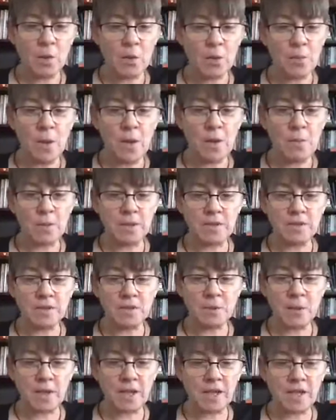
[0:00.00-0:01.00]
or the
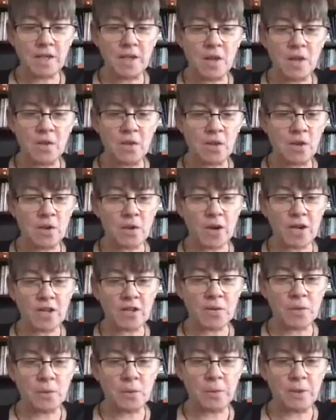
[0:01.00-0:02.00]
moment when I know the
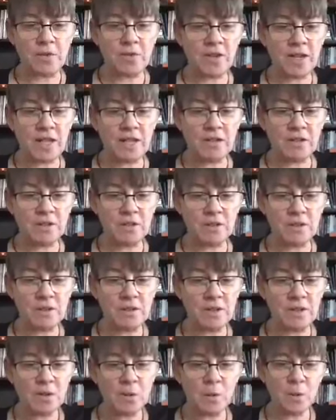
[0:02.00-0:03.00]
crash will be fatal,
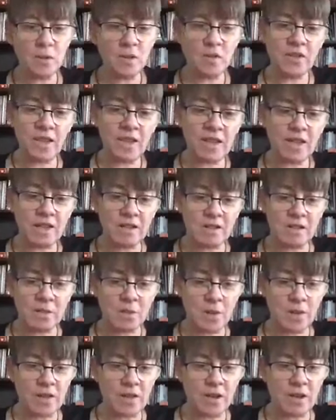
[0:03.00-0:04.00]
or the seconds
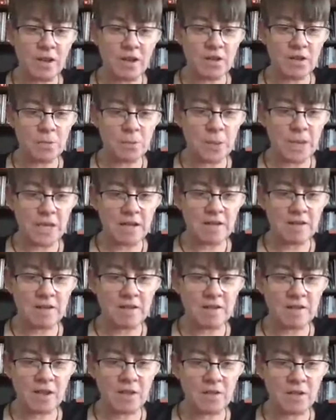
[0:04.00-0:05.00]
when the heart beats
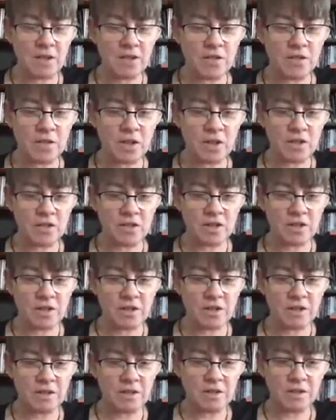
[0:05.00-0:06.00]
its own
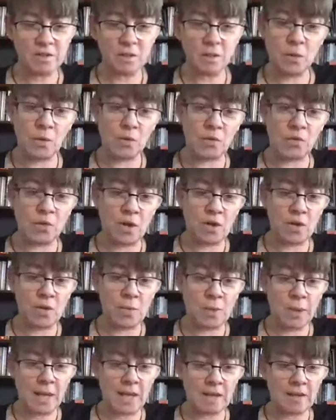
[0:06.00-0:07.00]
destruction, or
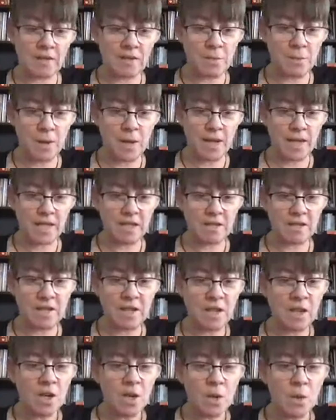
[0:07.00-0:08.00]
stroke blanks the mind,
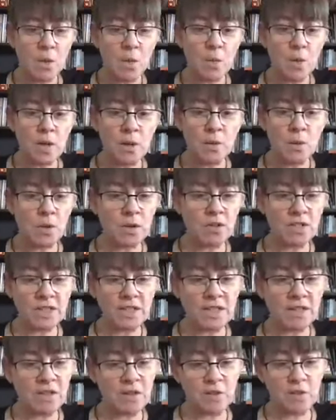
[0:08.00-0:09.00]
or while
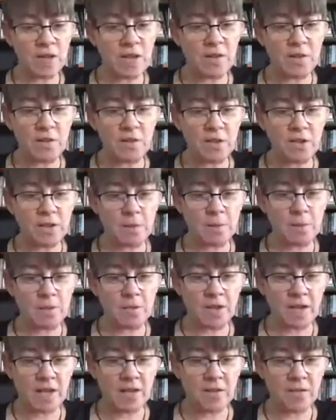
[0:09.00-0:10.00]
watching the dread film
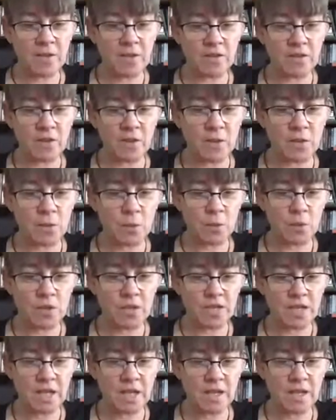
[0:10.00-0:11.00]
of life as salt
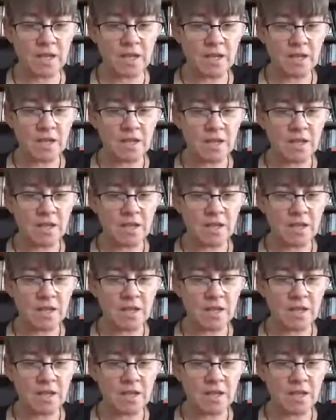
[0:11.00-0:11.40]
water,